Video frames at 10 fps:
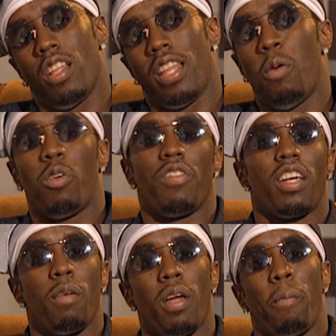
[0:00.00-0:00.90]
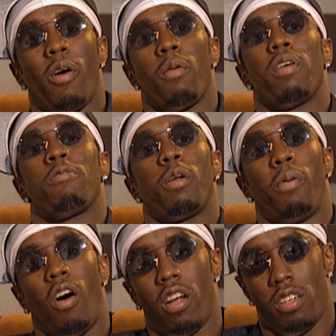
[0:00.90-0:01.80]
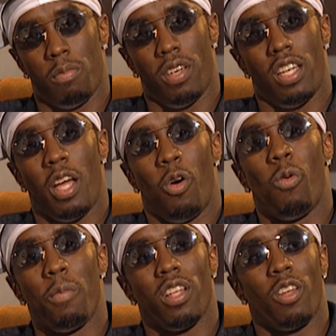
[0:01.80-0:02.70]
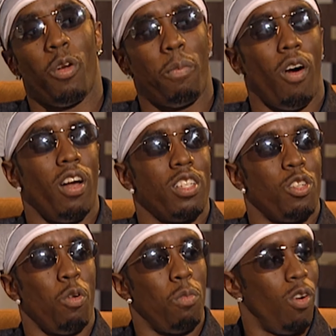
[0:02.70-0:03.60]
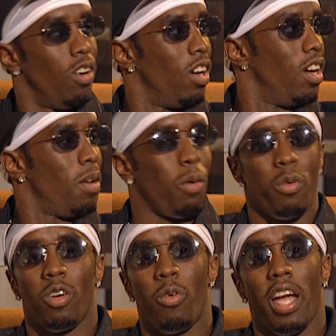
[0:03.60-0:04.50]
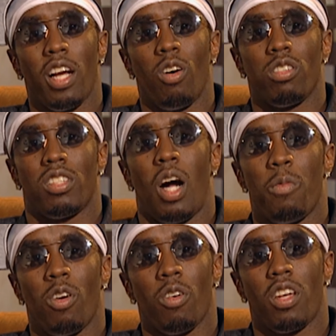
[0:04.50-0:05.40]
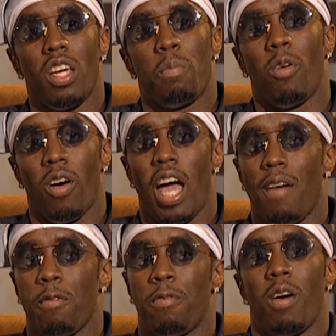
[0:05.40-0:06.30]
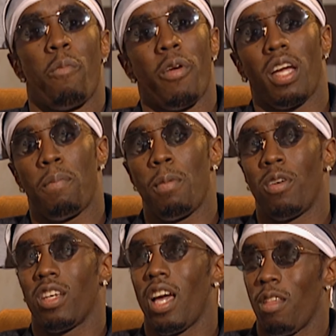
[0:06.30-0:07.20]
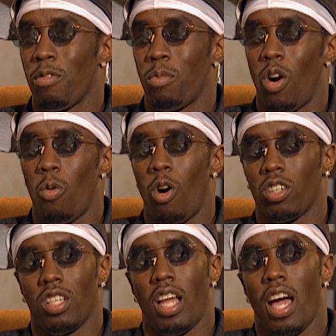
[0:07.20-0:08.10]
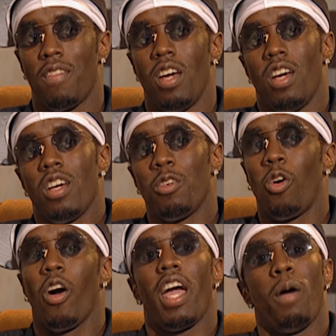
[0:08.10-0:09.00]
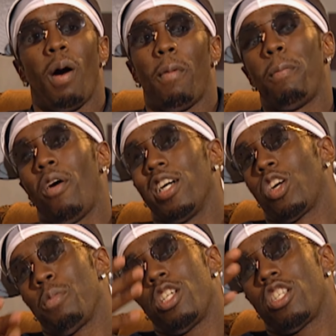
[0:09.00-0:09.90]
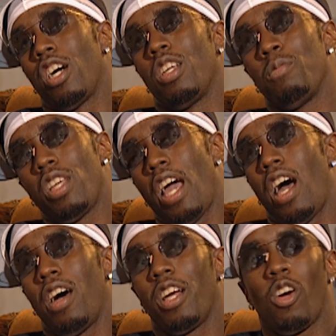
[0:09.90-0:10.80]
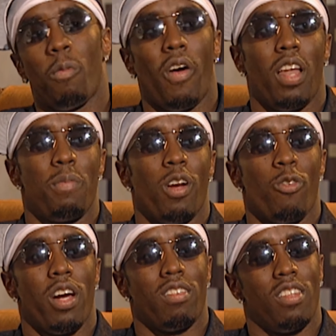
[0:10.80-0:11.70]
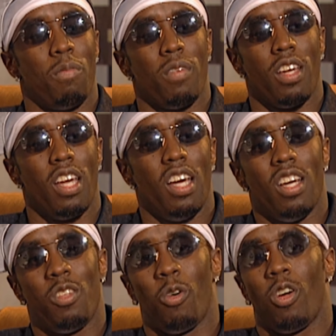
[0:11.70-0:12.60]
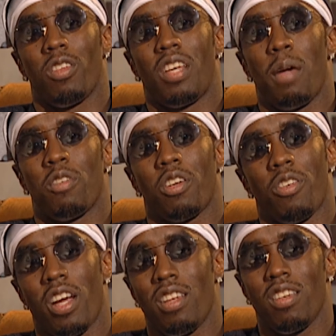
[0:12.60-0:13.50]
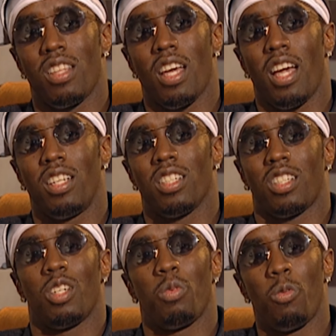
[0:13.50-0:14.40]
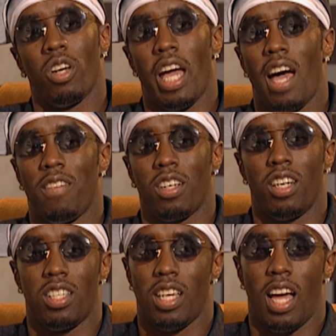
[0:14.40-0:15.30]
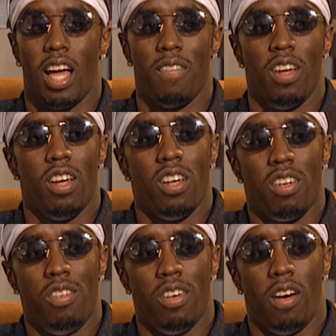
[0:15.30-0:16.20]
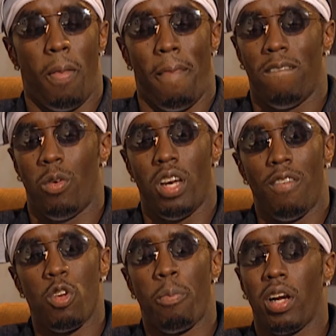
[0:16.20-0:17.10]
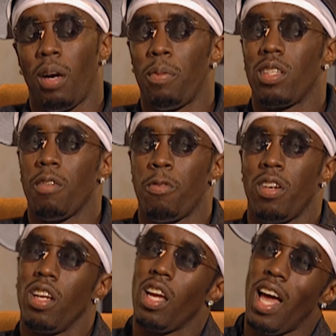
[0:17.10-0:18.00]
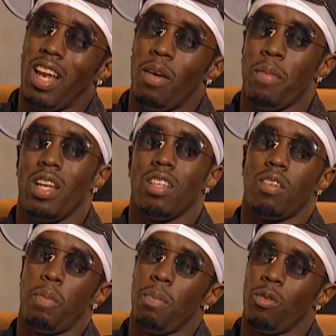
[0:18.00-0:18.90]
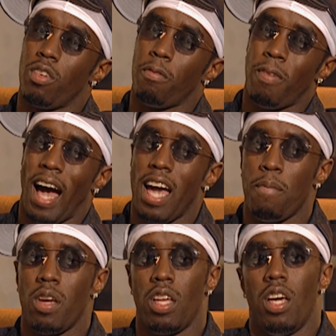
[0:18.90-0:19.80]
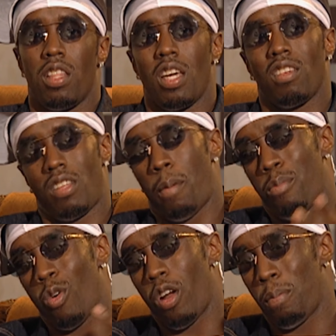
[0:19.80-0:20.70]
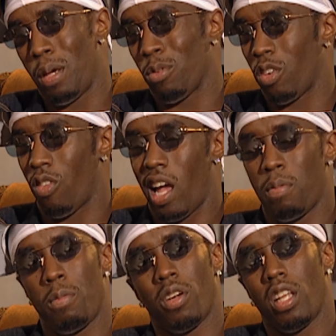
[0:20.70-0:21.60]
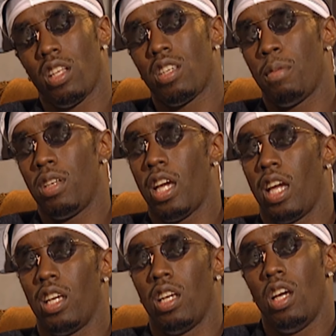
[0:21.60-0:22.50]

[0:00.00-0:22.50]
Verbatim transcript: They won't even give me a permit for the parties, man. They don't want me to throw the parties no more. But we, we ain't gonna stop. We gonna keep on having fun, bringing people together from all walks of life. You gonna hear about my parties. They're gonna be shutting them down. They're gonna probably be arresting me, doing all types of crazy things just because we wanna have a good time you know, whenever you bring up a different element into people's environment, things that broaden people's horizon, people get intimidated.